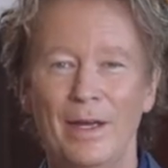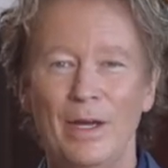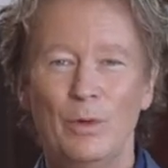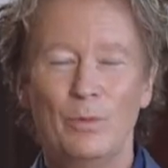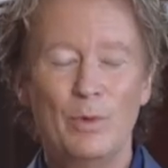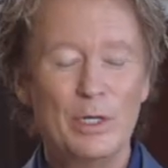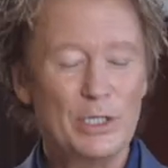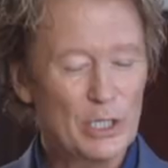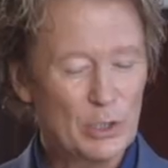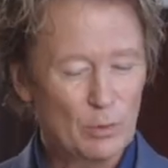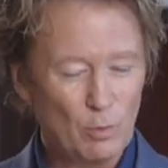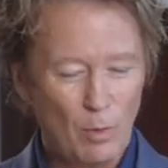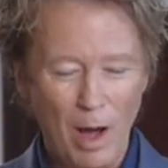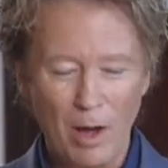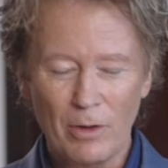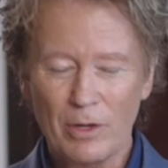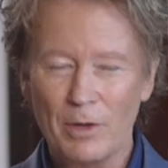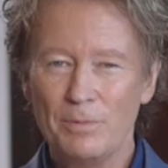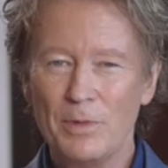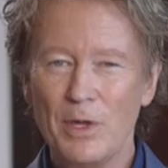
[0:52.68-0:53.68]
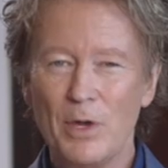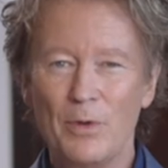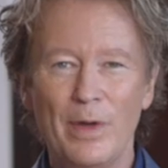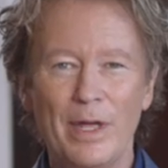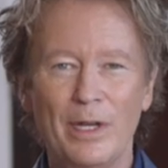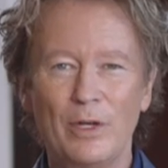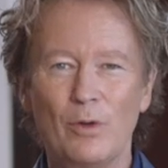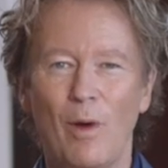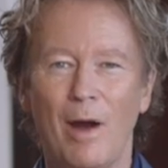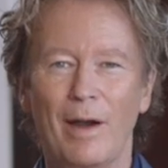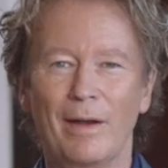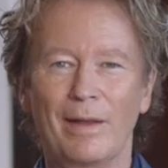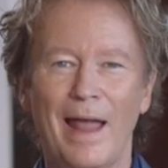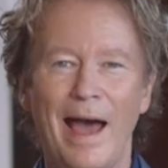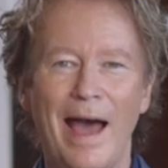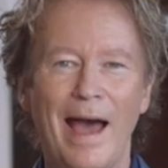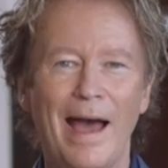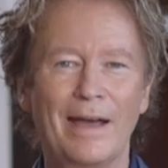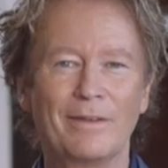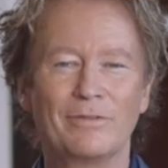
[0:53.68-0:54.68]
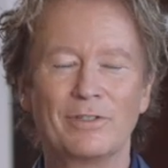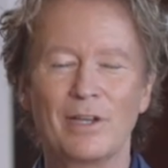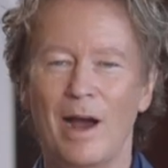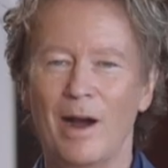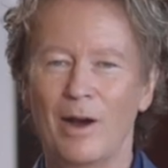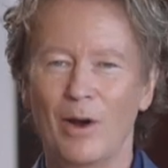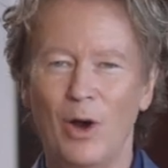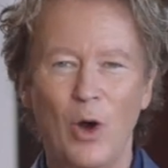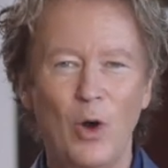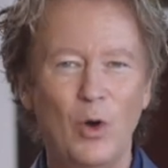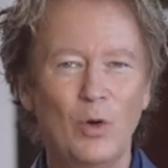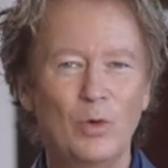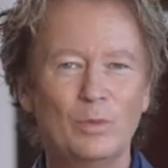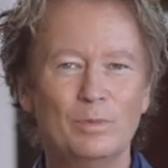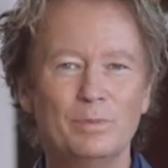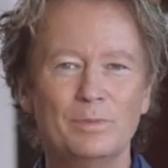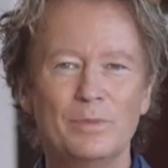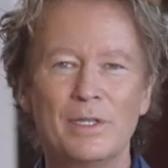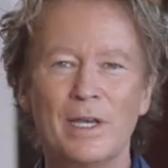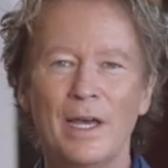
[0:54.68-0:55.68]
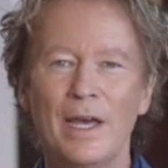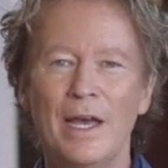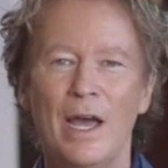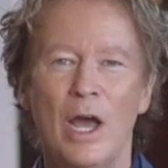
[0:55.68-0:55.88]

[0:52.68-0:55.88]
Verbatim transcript: we just welcome You into our lives, our homes,